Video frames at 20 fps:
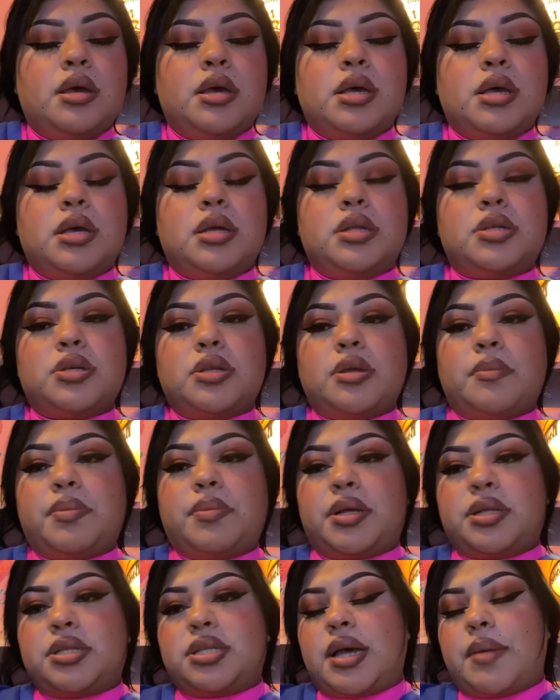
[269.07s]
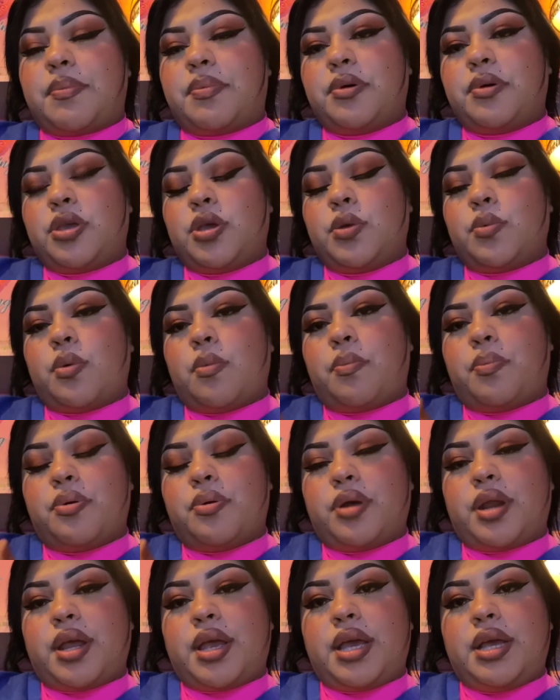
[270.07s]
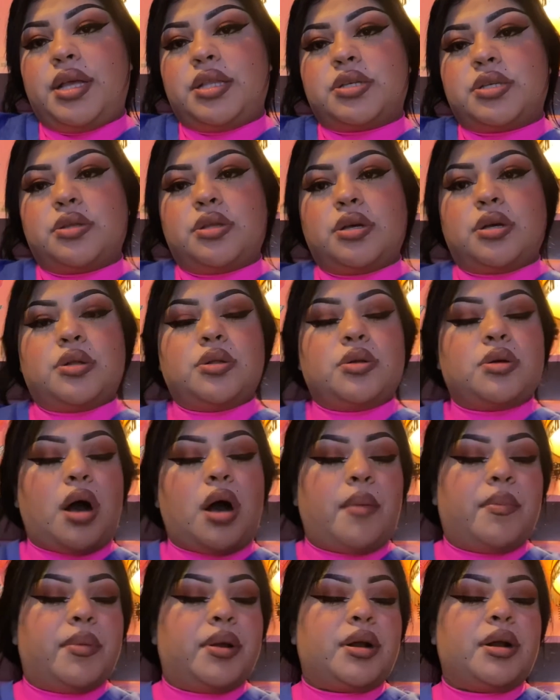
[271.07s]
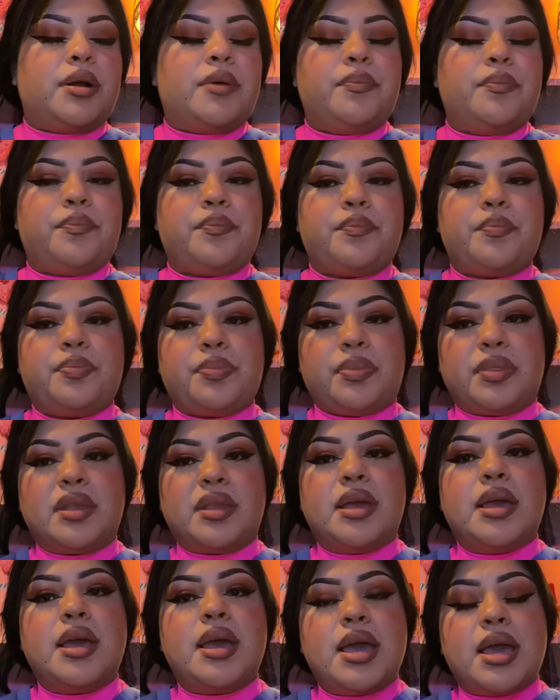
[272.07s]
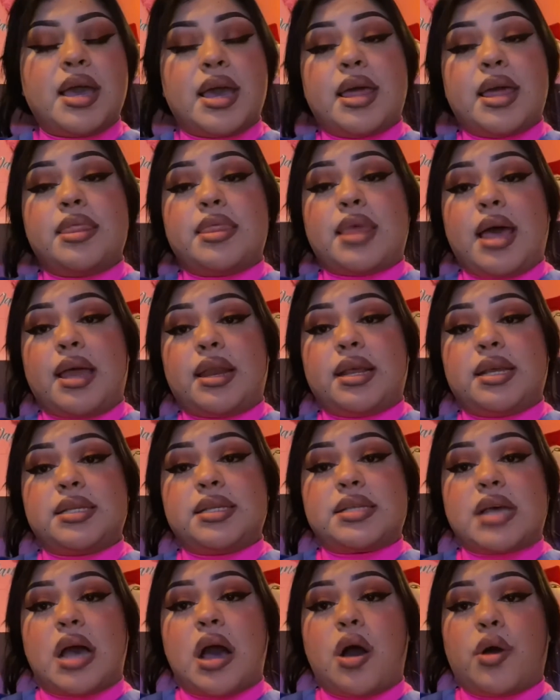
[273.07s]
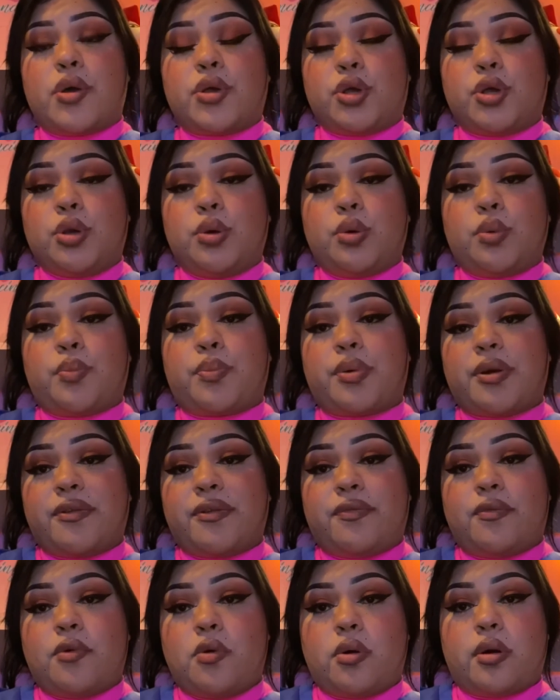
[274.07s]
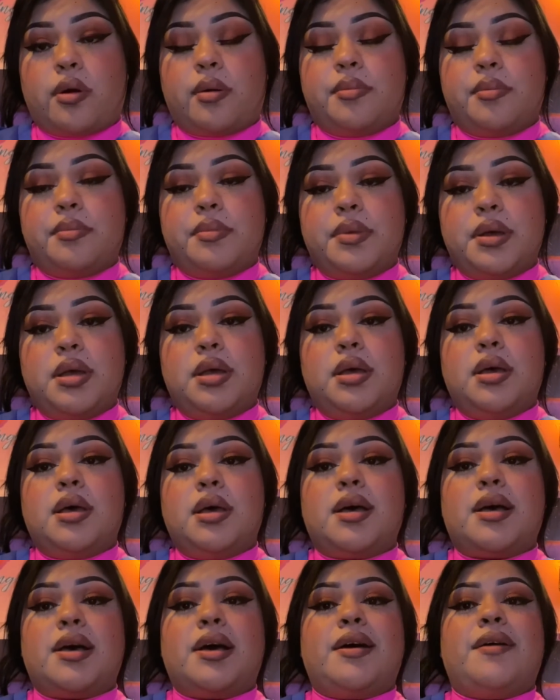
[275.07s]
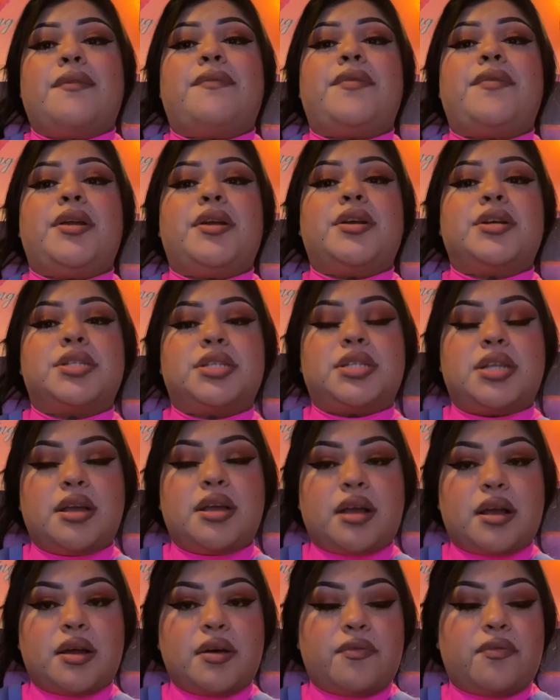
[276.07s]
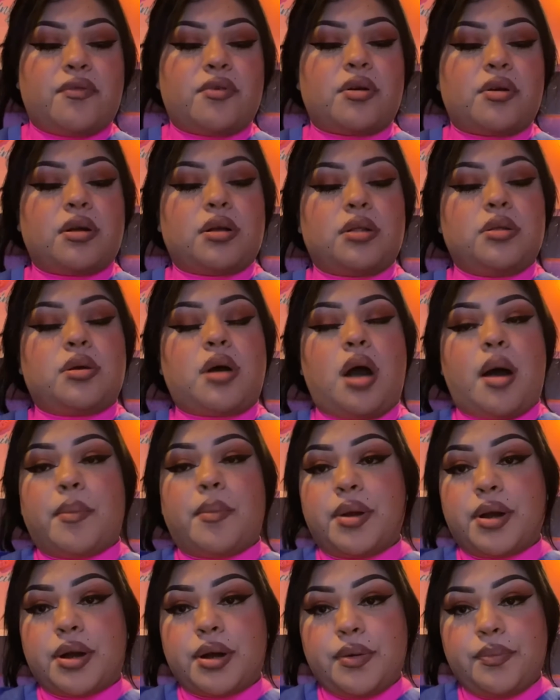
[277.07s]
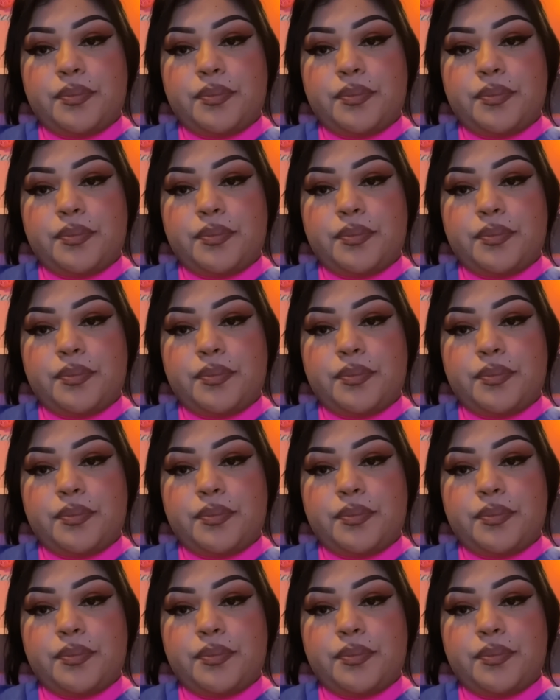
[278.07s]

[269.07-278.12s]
Into the blood sample, you will put it into the glucometer, and that is how you perform a finger stick for a glucometer.